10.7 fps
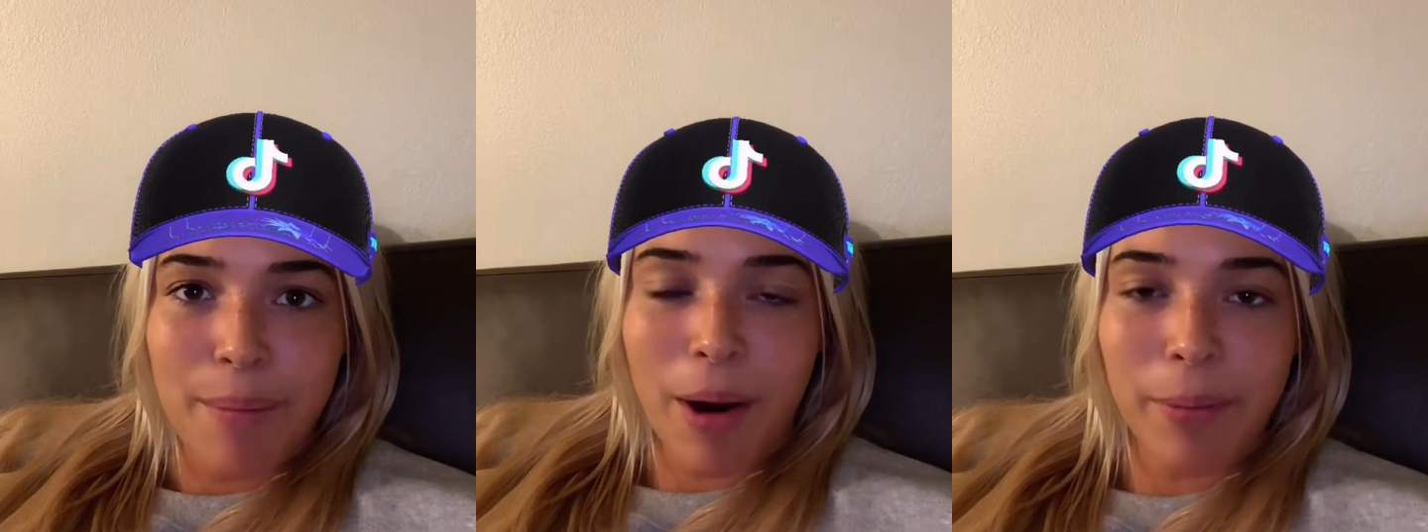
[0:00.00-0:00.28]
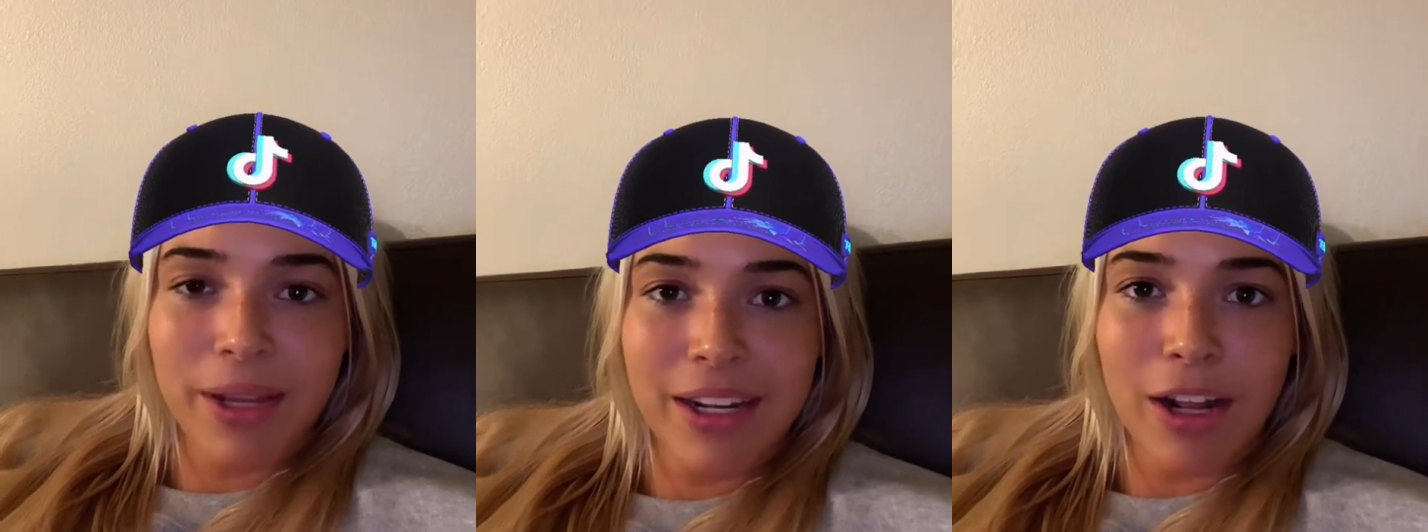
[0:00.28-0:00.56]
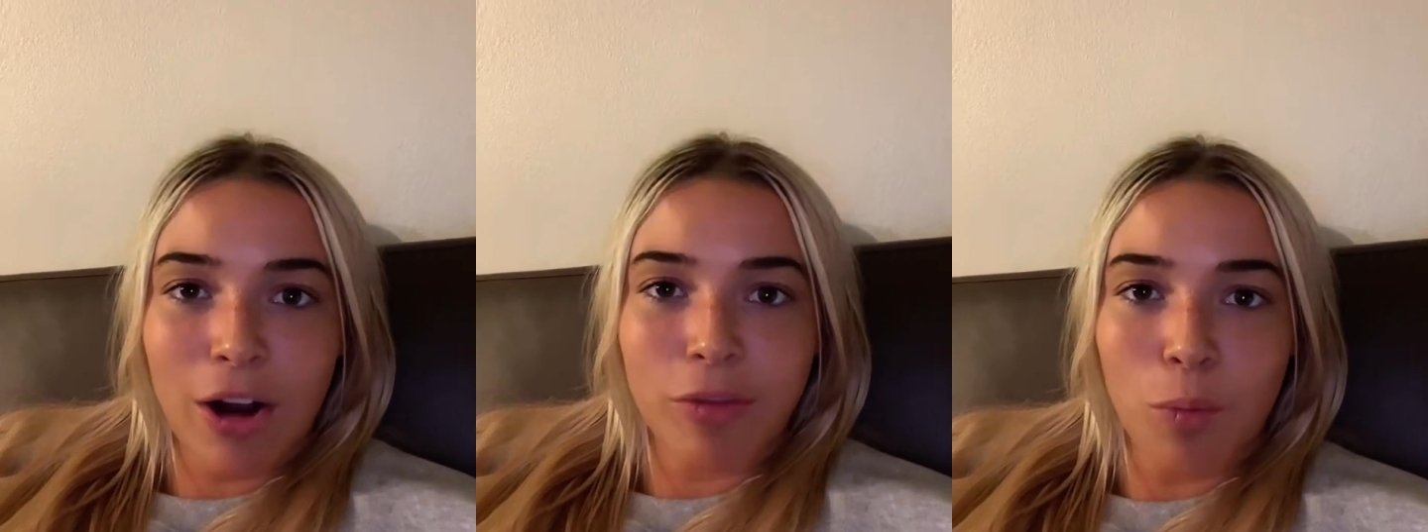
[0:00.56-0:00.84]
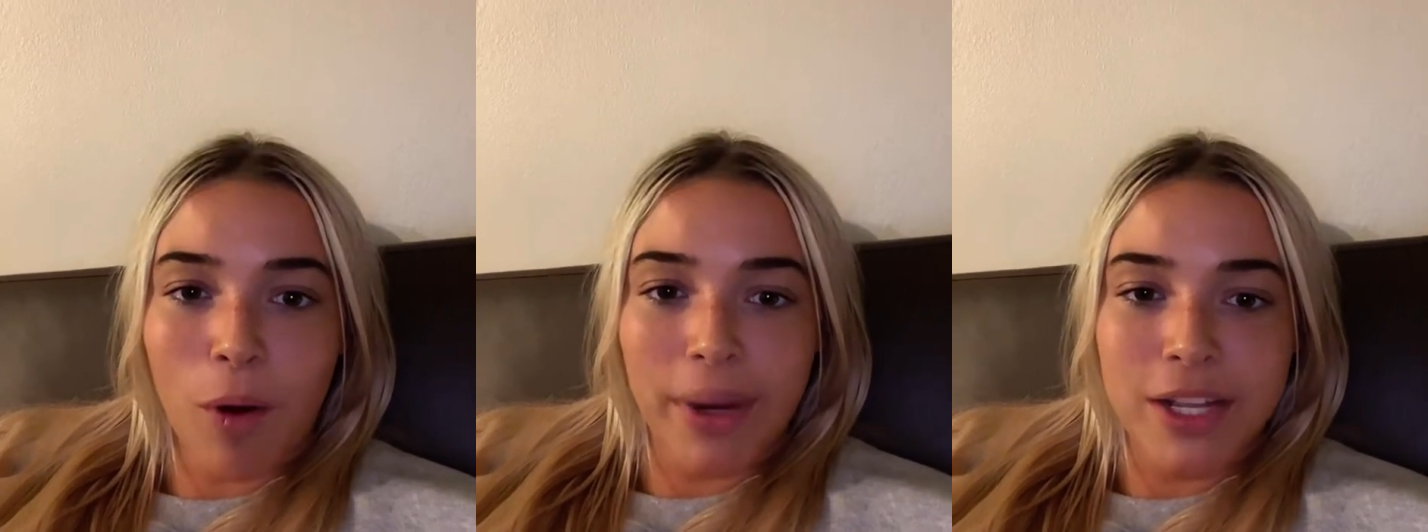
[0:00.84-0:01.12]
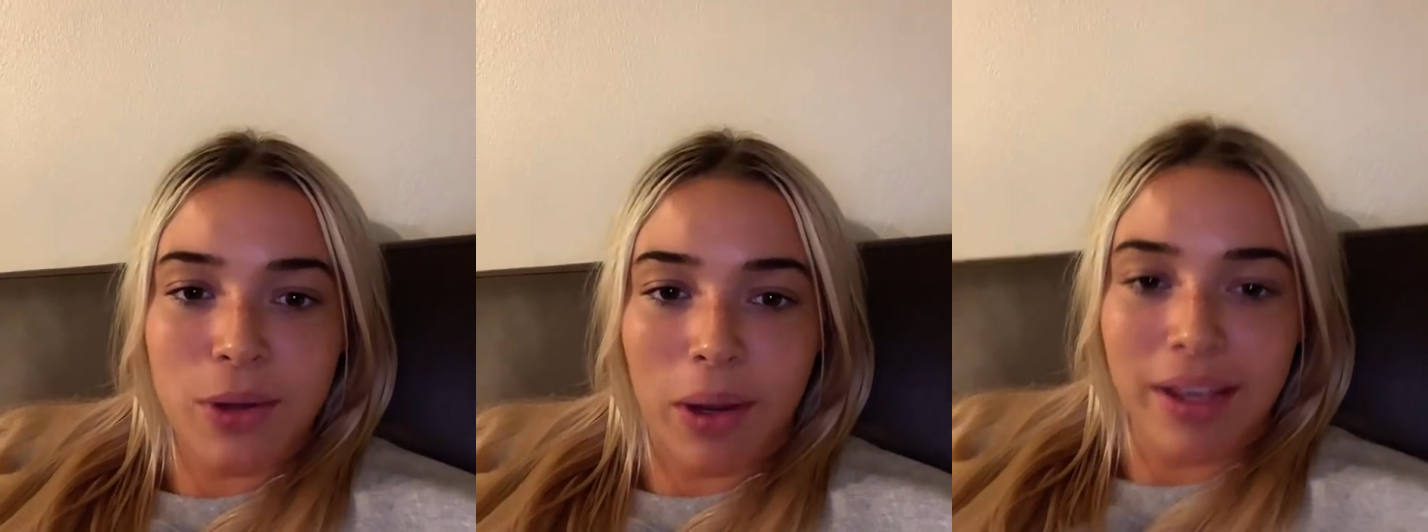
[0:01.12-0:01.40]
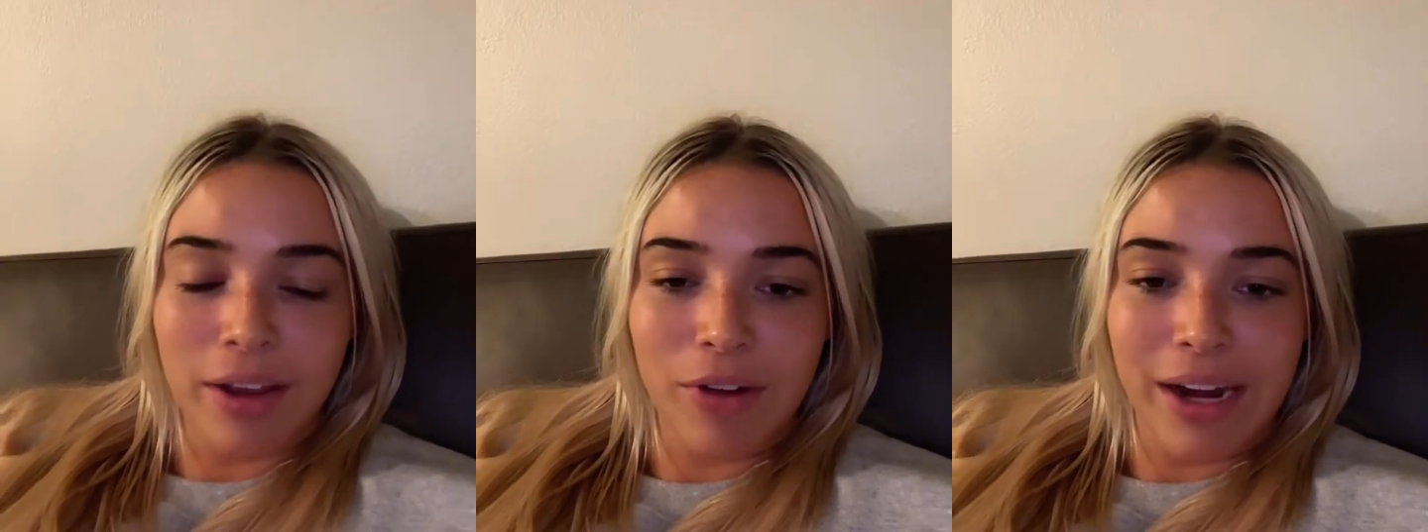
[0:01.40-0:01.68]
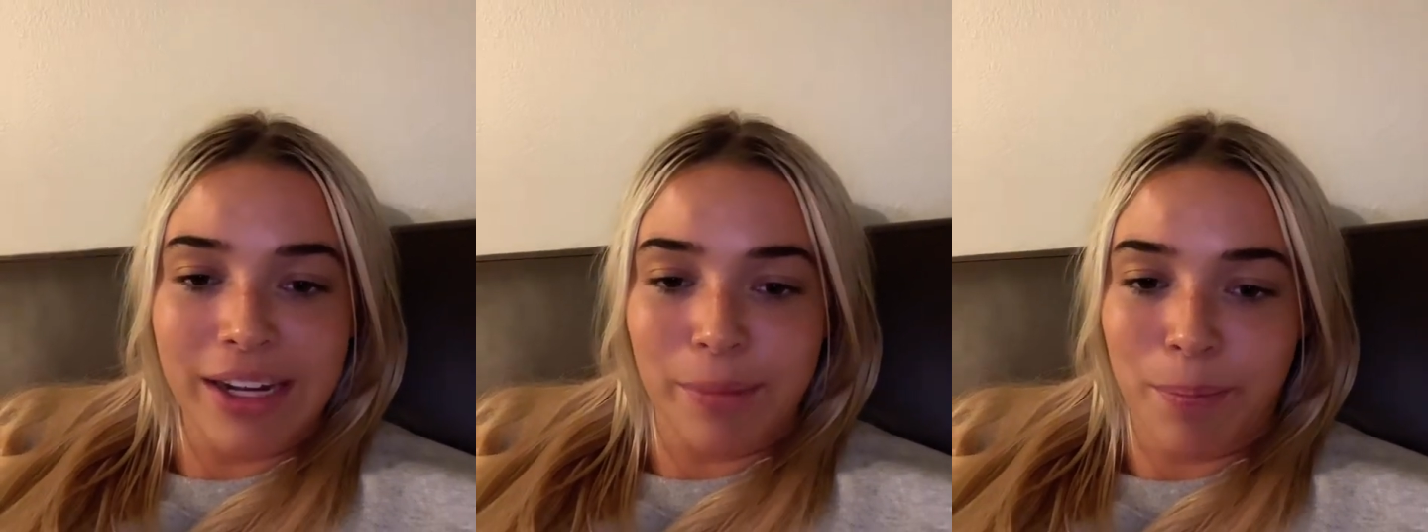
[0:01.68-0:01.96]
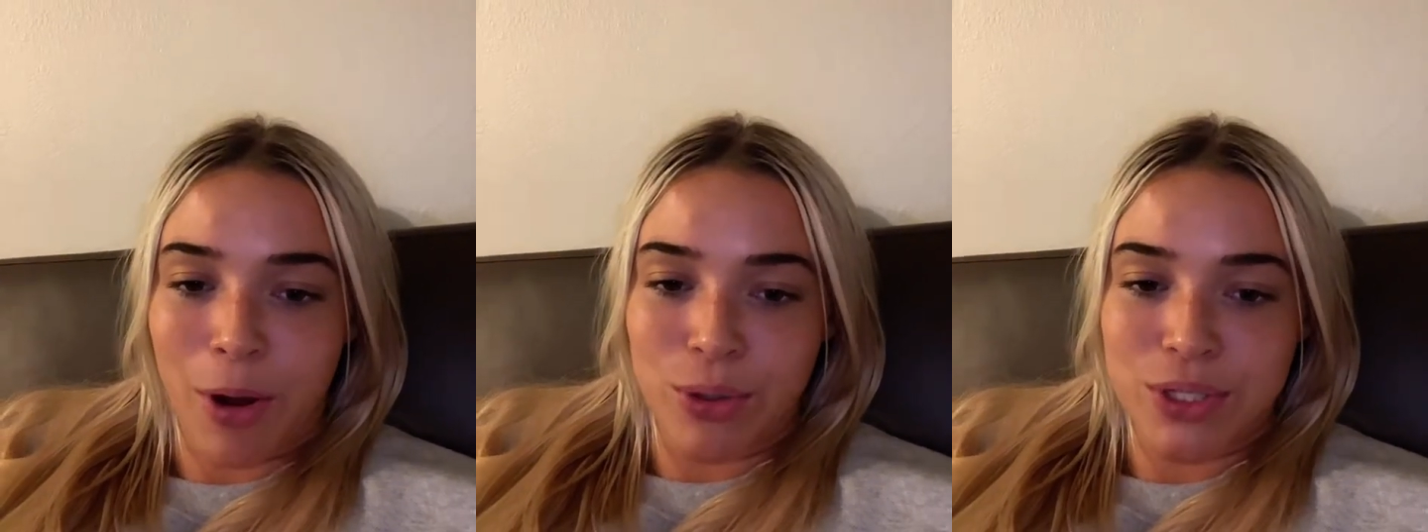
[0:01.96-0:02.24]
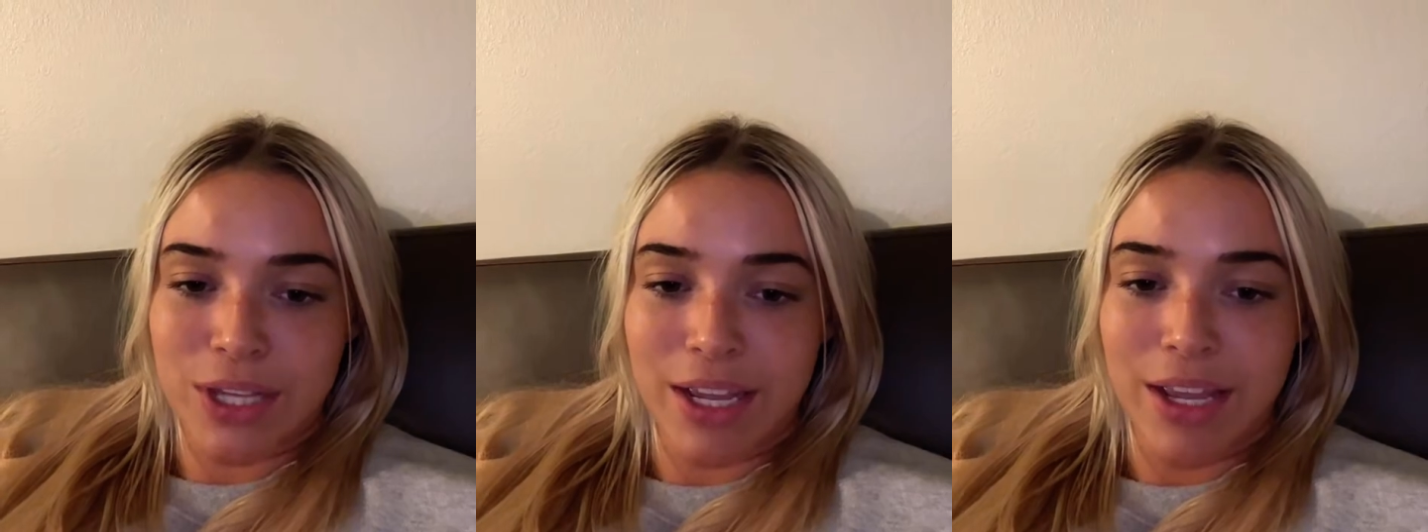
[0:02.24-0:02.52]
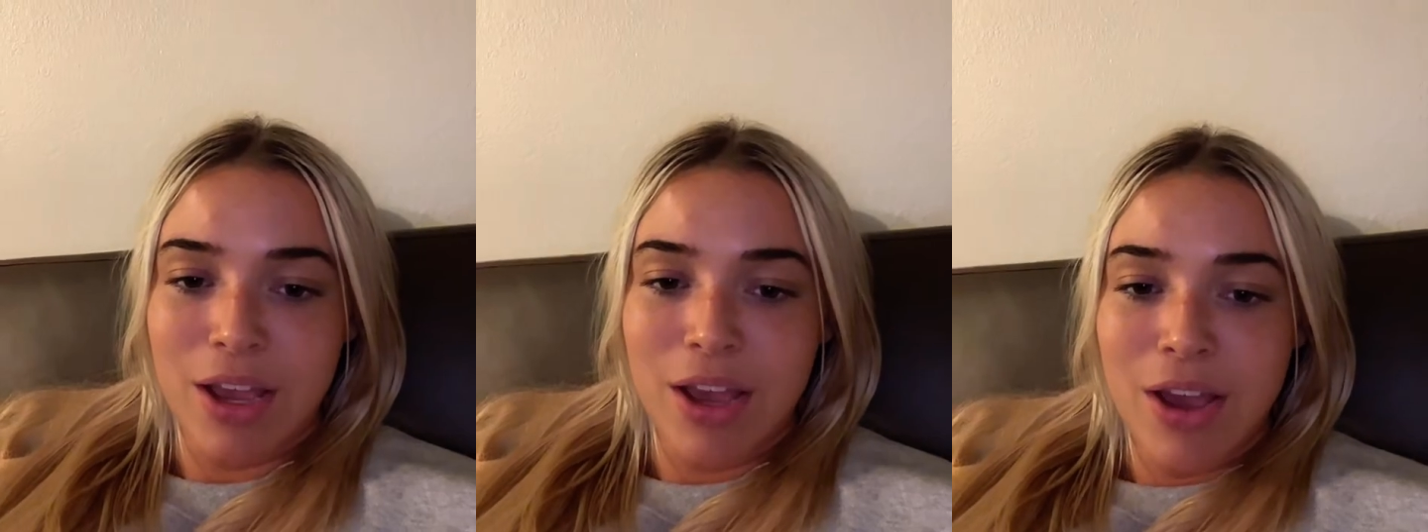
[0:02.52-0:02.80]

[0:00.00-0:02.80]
I'm probably gonna get off in one minute so I can get ready to post it